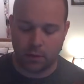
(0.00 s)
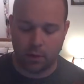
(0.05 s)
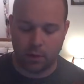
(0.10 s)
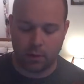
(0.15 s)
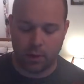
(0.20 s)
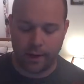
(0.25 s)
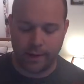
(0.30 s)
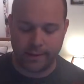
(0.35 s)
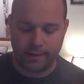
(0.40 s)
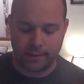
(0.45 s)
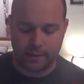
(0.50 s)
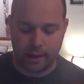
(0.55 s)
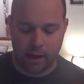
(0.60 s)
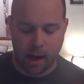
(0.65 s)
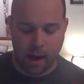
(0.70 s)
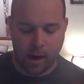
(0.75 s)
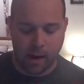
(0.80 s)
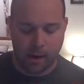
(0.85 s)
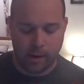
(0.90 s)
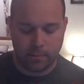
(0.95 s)
All right.
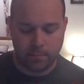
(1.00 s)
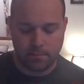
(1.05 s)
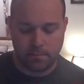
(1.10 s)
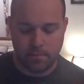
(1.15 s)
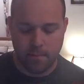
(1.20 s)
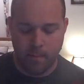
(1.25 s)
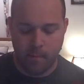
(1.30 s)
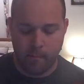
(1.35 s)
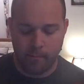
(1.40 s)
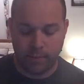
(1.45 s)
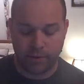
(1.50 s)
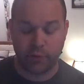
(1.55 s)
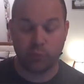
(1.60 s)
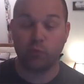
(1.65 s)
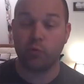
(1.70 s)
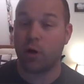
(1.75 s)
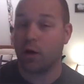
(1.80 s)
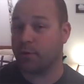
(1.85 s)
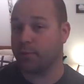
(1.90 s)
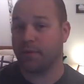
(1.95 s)
But the
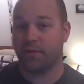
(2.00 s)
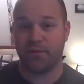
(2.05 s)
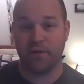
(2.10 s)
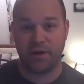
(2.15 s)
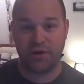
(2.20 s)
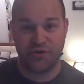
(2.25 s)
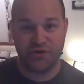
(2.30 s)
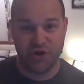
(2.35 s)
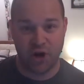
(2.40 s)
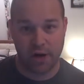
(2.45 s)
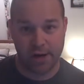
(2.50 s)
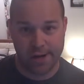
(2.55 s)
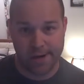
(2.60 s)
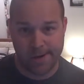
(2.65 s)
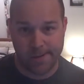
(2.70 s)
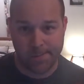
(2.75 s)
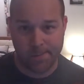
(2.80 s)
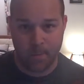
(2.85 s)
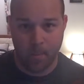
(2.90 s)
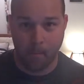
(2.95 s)
water was very dark
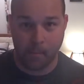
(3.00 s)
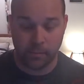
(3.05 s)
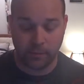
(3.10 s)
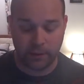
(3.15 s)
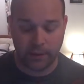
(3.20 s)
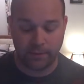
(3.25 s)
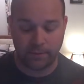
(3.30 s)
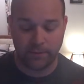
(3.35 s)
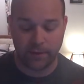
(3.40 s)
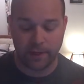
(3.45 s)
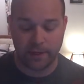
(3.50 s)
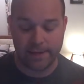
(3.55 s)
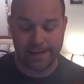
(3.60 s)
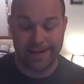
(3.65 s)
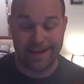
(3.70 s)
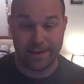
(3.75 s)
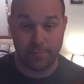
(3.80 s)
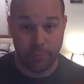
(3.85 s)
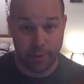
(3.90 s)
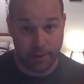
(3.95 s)
and very
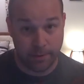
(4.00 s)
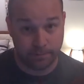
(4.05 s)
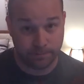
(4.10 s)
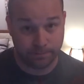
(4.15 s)
deep.